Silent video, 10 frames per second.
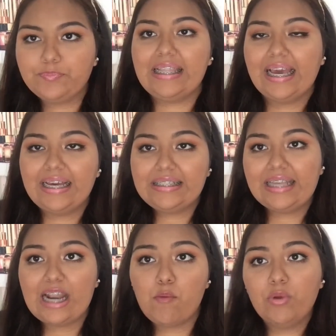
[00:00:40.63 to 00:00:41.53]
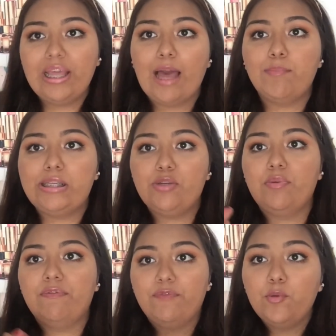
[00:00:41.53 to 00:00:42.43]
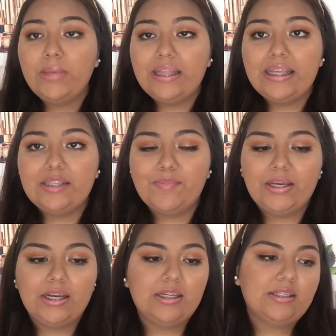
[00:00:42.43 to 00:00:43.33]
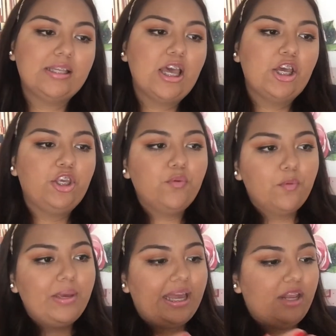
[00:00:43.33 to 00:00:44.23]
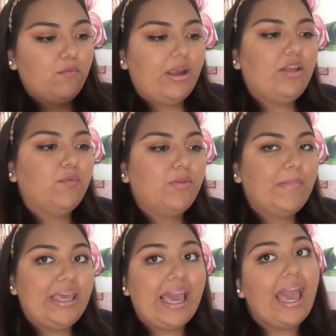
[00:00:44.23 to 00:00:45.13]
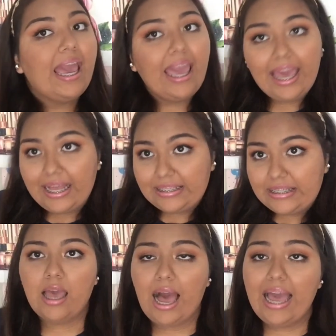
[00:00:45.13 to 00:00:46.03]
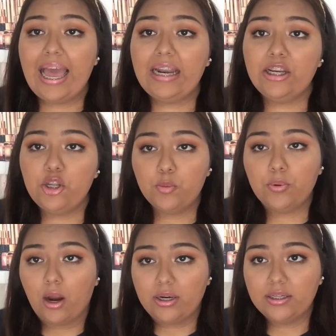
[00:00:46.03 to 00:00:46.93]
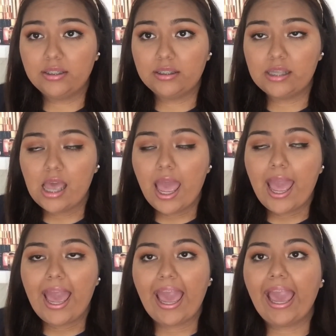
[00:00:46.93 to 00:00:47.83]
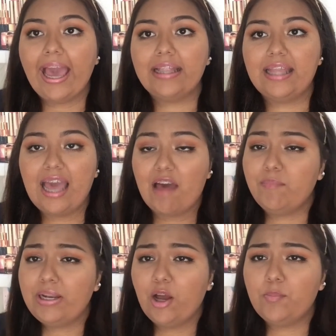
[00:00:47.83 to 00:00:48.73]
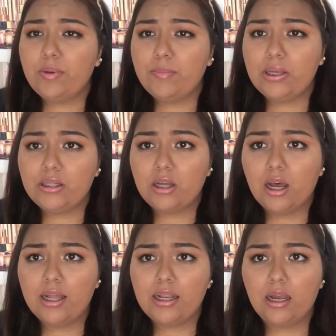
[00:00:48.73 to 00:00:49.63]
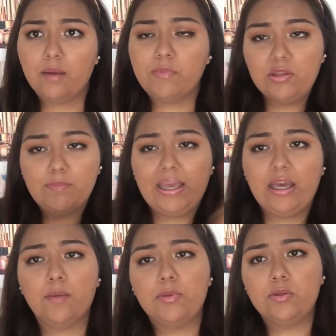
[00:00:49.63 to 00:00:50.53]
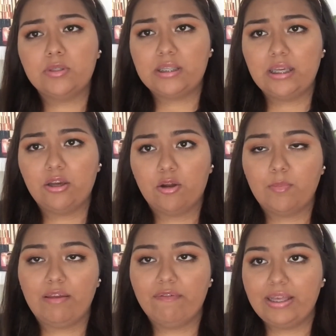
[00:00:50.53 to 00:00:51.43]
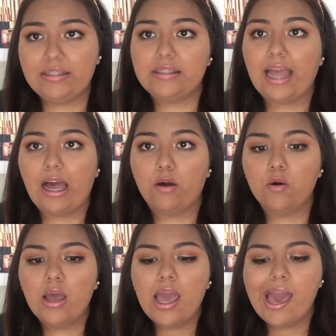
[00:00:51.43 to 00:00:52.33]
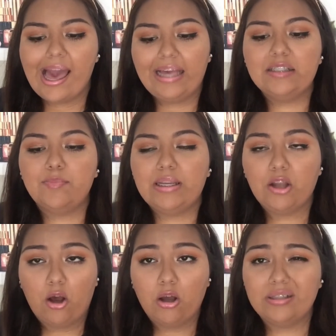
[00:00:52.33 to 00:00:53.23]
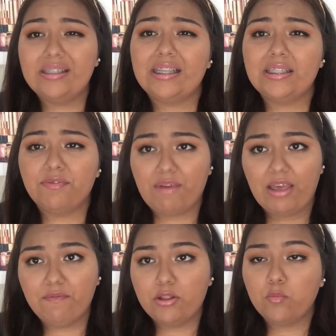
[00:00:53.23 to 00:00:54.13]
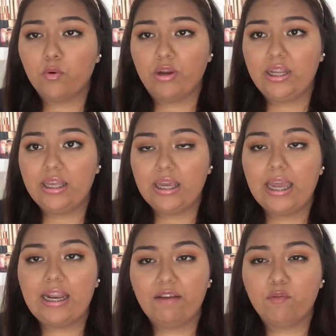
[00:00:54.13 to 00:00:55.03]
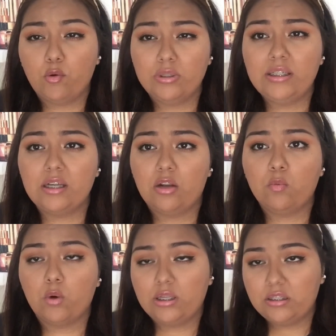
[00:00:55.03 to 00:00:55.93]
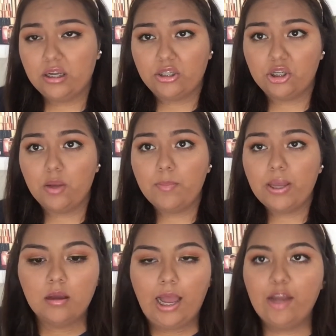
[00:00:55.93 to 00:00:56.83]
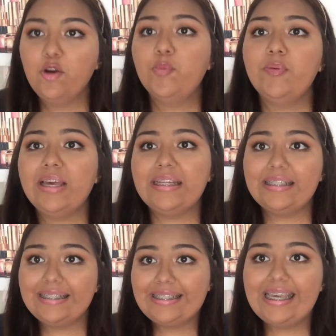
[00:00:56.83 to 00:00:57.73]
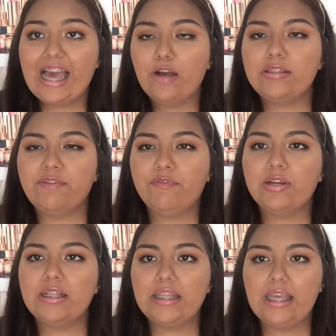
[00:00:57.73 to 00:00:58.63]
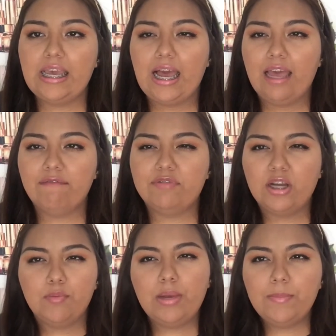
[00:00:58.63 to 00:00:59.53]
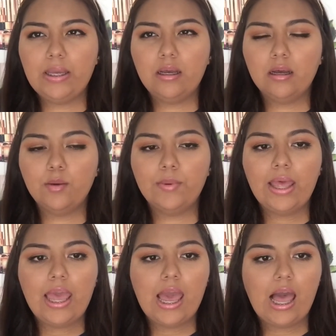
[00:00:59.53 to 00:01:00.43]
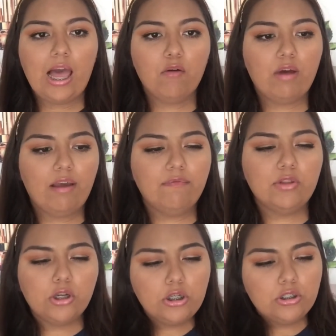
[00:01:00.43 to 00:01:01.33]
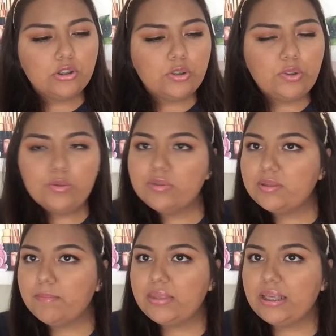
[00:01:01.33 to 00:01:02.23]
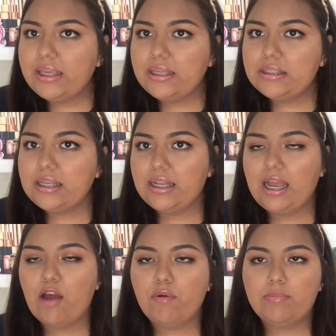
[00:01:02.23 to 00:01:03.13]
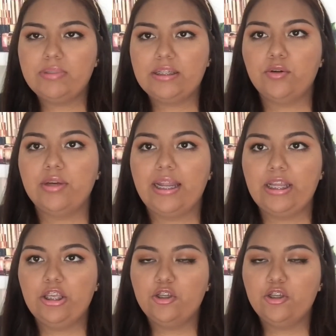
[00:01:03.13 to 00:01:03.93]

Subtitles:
like I said, I'm really happy to be filming this because you will be getting ready with me, and I added new products and they have been helping me a lot. The makeup you see on my face now has been on since 5 in the morning and I've only done one touch up. I hope you get to see how differently I've done my makeup, how I've learned to use some things, and how I'm still getting